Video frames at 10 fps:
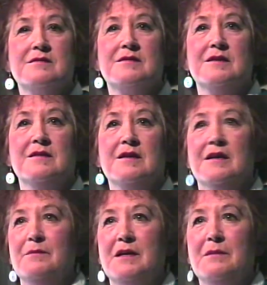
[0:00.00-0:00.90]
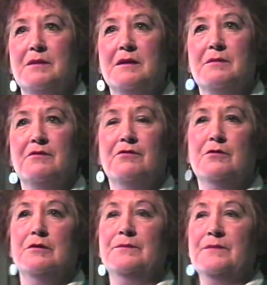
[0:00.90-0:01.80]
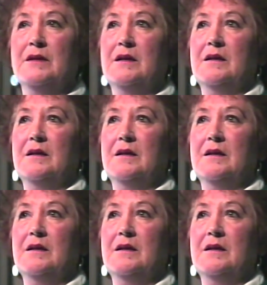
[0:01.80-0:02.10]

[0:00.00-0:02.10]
seen the army up here before."